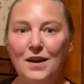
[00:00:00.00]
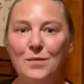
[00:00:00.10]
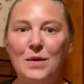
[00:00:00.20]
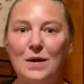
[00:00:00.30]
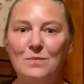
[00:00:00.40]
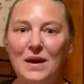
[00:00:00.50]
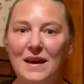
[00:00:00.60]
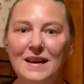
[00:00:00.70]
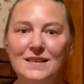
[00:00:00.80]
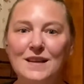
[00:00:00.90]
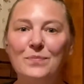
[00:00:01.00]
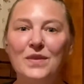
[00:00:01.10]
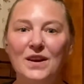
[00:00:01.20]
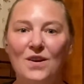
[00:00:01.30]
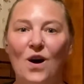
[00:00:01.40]
by making
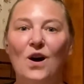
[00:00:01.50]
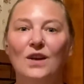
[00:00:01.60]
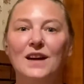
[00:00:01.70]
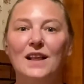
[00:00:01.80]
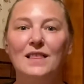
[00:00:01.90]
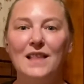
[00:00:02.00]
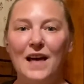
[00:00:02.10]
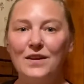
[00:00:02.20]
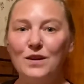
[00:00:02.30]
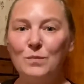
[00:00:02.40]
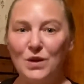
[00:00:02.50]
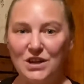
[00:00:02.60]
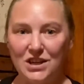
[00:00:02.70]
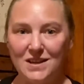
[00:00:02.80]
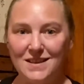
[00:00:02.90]
something called leather
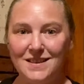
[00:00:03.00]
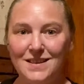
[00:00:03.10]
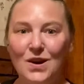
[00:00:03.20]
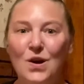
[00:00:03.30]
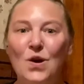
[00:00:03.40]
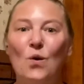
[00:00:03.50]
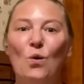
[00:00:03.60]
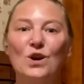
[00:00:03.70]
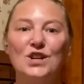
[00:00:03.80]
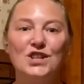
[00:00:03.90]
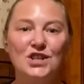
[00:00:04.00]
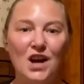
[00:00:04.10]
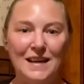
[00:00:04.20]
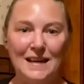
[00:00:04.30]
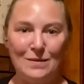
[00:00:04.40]
britches or
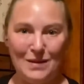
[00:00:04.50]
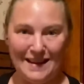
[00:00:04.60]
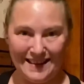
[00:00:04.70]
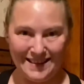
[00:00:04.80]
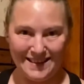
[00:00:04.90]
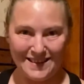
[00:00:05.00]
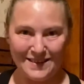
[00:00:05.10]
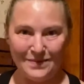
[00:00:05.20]
shucky beans.